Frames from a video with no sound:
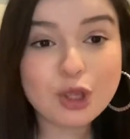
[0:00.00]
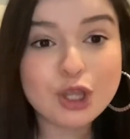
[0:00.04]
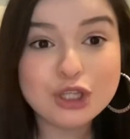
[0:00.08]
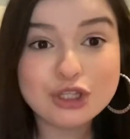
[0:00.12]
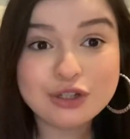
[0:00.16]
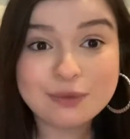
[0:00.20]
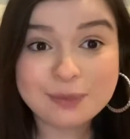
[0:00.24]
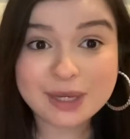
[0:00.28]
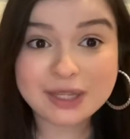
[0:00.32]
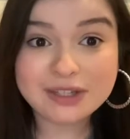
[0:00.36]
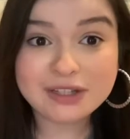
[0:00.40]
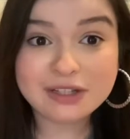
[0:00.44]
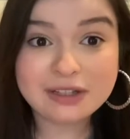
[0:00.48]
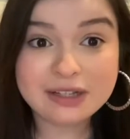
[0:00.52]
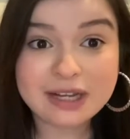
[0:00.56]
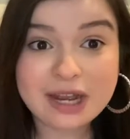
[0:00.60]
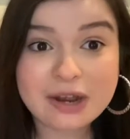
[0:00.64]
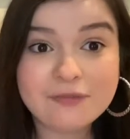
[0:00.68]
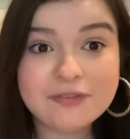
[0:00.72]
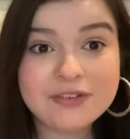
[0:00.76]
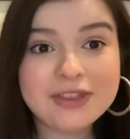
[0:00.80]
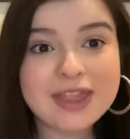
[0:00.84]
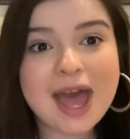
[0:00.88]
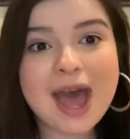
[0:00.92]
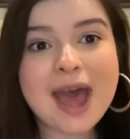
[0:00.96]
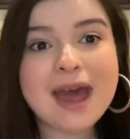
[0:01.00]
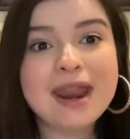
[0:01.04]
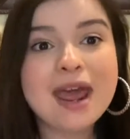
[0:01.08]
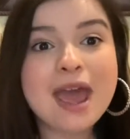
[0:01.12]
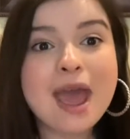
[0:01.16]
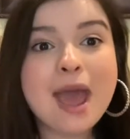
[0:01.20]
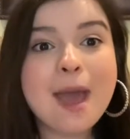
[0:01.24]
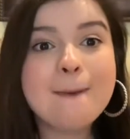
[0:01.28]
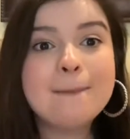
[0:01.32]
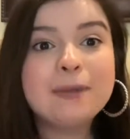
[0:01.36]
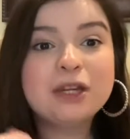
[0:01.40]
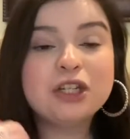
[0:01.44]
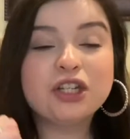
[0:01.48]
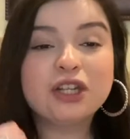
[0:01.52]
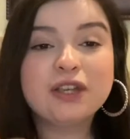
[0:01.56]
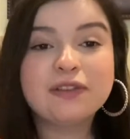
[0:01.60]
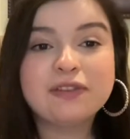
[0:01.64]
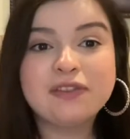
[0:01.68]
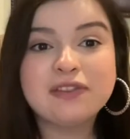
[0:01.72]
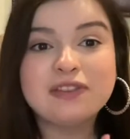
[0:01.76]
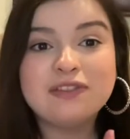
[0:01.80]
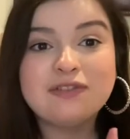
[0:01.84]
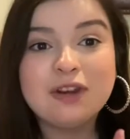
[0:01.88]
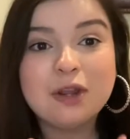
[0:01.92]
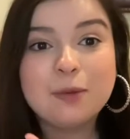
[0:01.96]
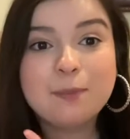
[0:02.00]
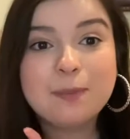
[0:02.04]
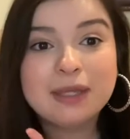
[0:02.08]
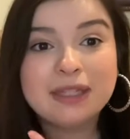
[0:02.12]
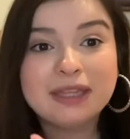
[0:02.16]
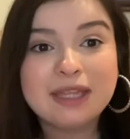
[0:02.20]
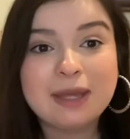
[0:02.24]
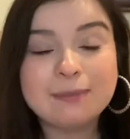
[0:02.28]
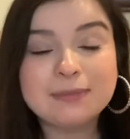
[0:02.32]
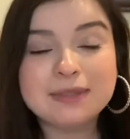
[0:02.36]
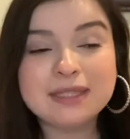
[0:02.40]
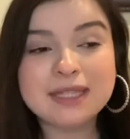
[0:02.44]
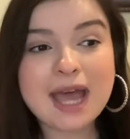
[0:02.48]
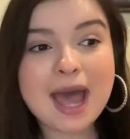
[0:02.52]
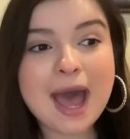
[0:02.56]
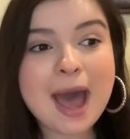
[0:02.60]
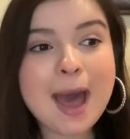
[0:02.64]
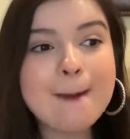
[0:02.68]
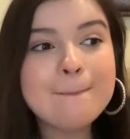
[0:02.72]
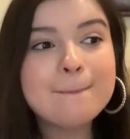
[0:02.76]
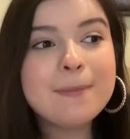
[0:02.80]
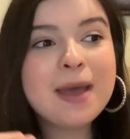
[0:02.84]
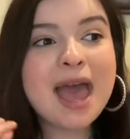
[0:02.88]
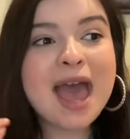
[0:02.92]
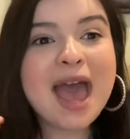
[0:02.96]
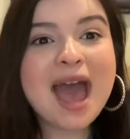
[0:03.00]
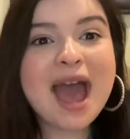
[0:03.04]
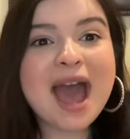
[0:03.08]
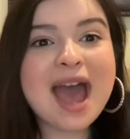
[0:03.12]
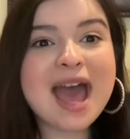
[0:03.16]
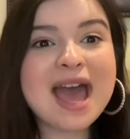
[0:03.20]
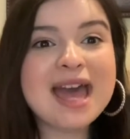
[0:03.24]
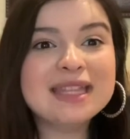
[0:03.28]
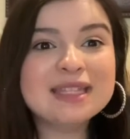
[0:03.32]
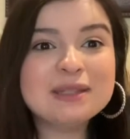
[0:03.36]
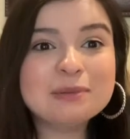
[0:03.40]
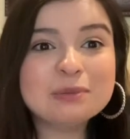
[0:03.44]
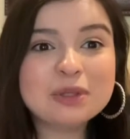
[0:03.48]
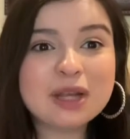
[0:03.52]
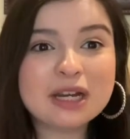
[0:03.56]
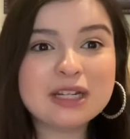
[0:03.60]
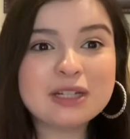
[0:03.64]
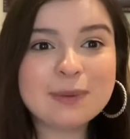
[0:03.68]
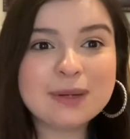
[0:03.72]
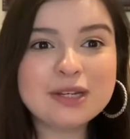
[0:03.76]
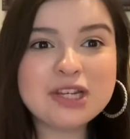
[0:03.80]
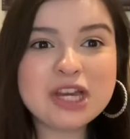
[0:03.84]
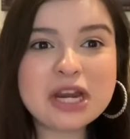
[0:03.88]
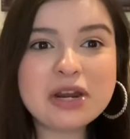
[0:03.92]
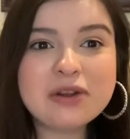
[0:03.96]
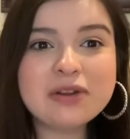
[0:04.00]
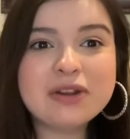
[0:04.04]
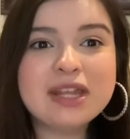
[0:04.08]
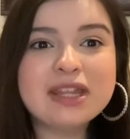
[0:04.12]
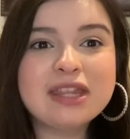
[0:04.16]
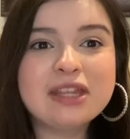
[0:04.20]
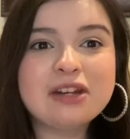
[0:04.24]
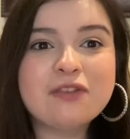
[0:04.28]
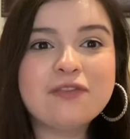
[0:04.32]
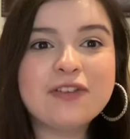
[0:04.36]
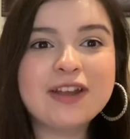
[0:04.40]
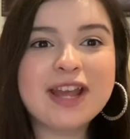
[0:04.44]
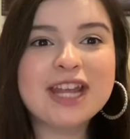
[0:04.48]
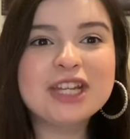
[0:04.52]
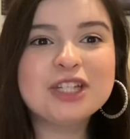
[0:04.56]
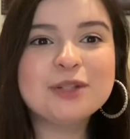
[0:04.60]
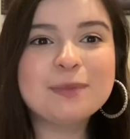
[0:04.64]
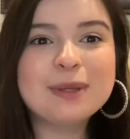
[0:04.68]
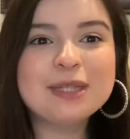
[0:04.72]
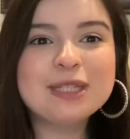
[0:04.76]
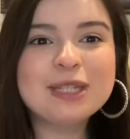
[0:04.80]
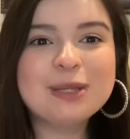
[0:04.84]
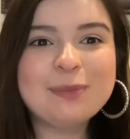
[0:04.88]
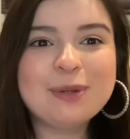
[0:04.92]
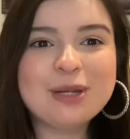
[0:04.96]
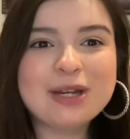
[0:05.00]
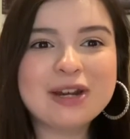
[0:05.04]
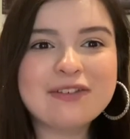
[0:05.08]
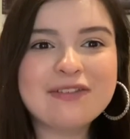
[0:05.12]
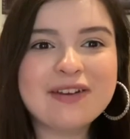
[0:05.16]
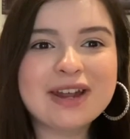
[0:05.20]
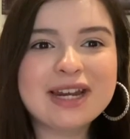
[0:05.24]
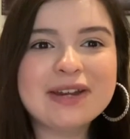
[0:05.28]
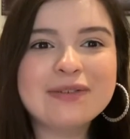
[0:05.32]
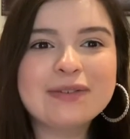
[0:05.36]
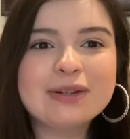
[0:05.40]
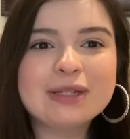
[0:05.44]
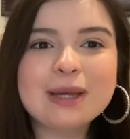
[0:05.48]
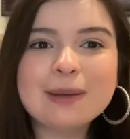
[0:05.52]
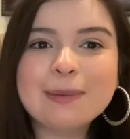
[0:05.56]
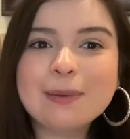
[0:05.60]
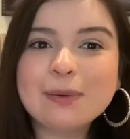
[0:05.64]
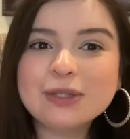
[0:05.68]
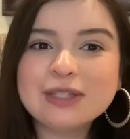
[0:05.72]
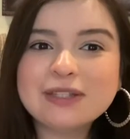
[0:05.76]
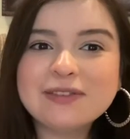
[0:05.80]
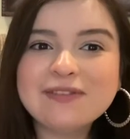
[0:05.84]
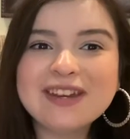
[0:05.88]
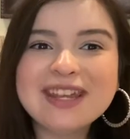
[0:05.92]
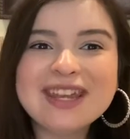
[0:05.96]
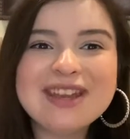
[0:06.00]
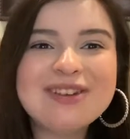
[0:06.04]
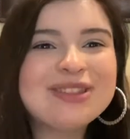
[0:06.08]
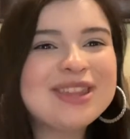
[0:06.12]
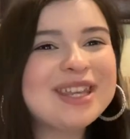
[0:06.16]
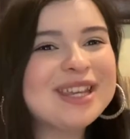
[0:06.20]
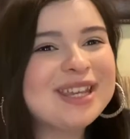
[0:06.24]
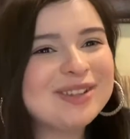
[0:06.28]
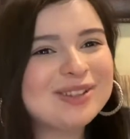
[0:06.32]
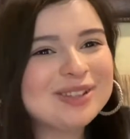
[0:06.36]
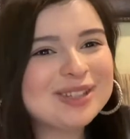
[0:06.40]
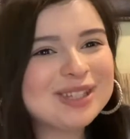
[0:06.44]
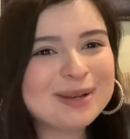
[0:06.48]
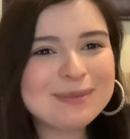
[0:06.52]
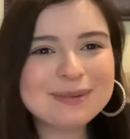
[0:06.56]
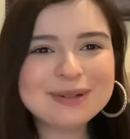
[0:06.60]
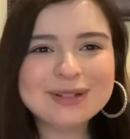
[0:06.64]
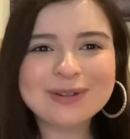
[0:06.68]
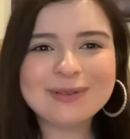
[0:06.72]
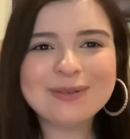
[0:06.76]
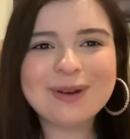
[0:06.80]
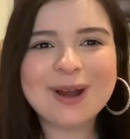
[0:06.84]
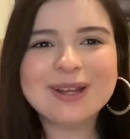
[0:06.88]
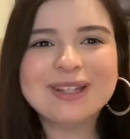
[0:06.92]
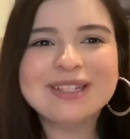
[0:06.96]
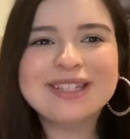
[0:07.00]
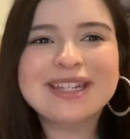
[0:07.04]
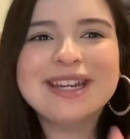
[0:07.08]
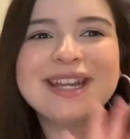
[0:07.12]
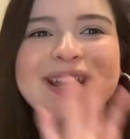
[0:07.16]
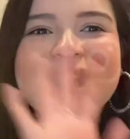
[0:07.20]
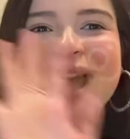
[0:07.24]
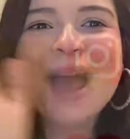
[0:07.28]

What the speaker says: So be on the lookout for that. Make sure you give this video a big thumbs up and subscribe to my channel and hit the notification bell so you'll be notified every time I post a video. Thank you so much for watching.